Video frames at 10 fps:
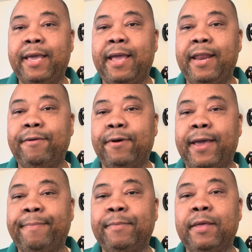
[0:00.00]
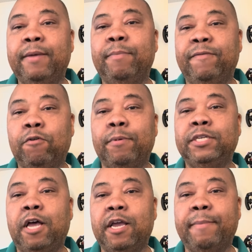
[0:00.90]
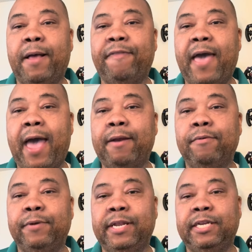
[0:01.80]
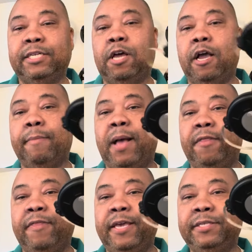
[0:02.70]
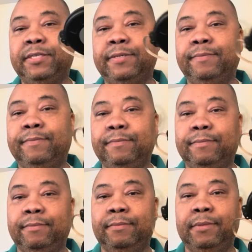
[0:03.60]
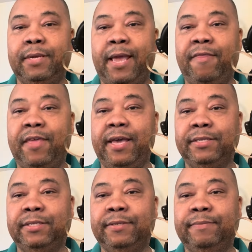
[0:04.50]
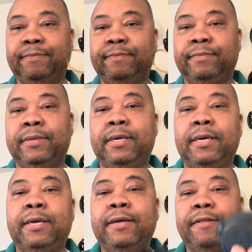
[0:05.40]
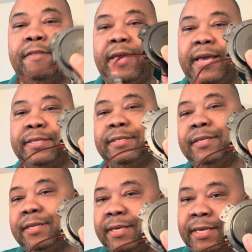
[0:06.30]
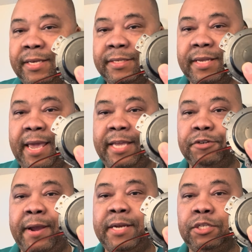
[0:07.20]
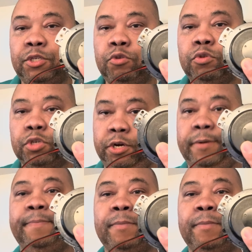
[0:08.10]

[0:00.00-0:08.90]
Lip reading: Anyway, before we talk about that, we need to talk about this and this. This is a transducer.